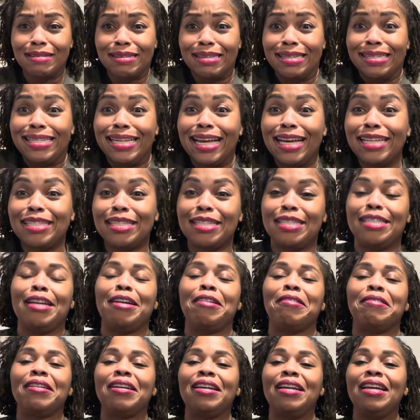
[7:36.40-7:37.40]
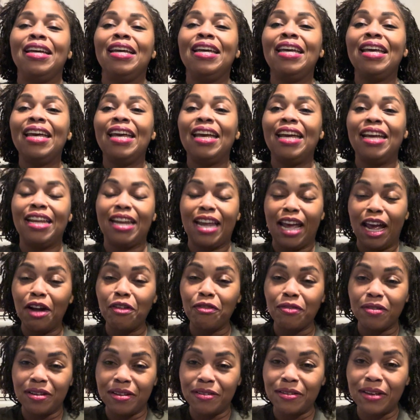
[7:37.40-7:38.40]
necessary in
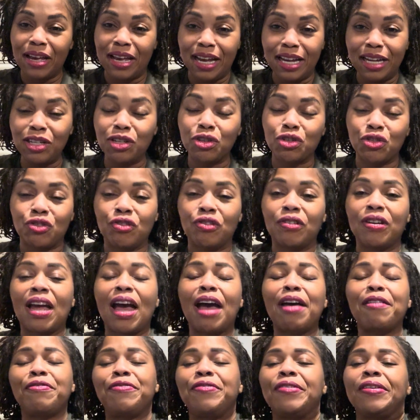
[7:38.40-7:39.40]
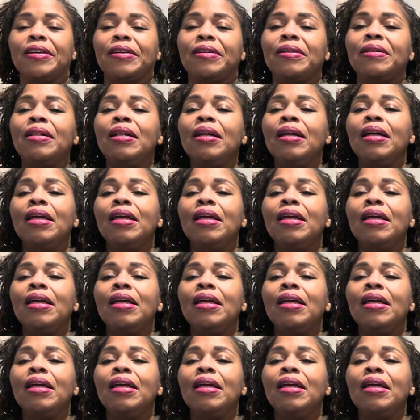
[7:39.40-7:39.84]
every industry, I feel.